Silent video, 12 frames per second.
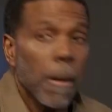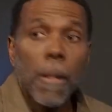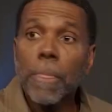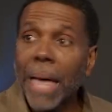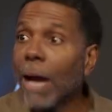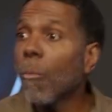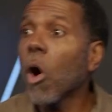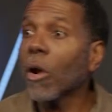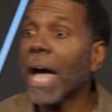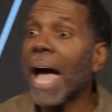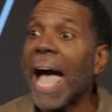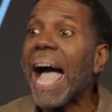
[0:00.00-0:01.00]
They want
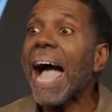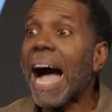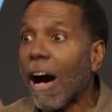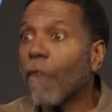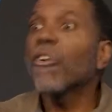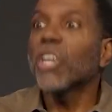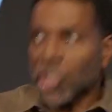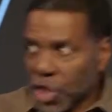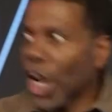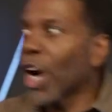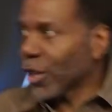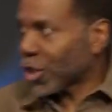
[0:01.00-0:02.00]
to have
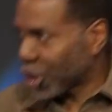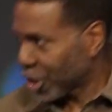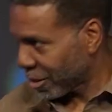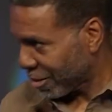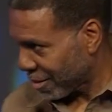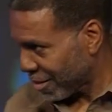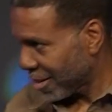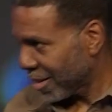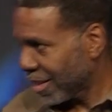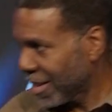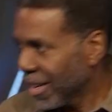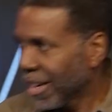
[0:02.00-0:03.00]
church.
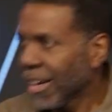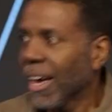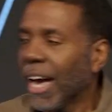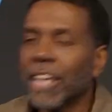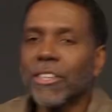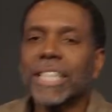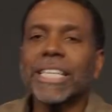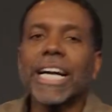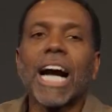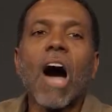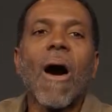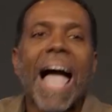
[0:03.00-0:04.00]
And they
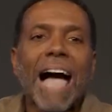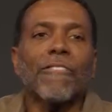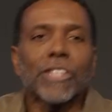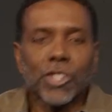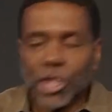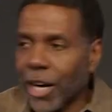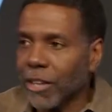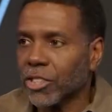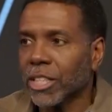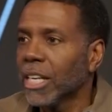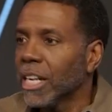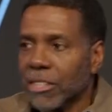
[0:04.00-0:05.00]
call having church,
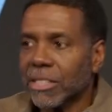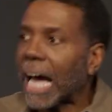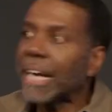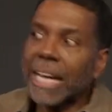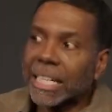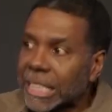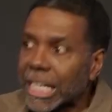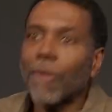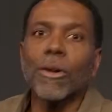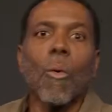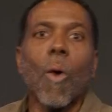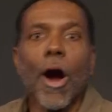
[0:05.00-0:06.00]
it's not
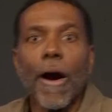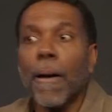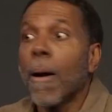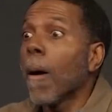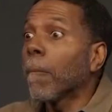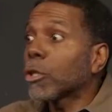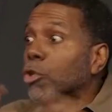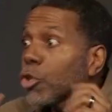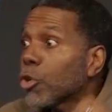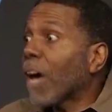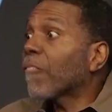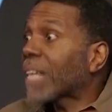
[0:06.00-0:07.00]
necessarily the Word, but
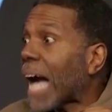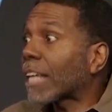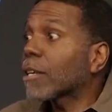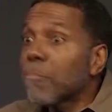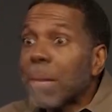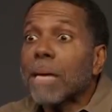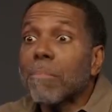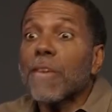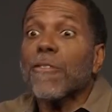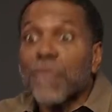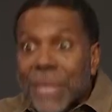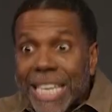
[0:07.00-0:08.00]
you have got to make me
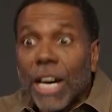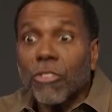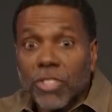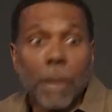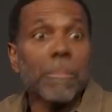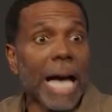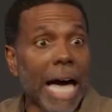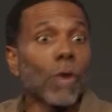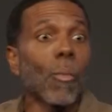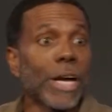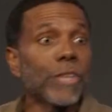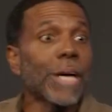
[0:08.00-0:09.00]
feel some kind of
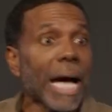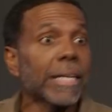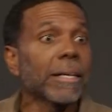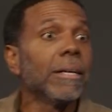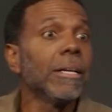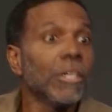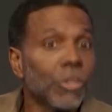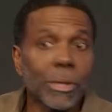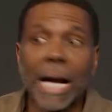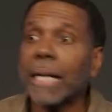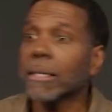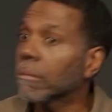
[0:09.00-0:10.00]
way. You got to
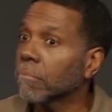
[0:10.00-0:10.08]
get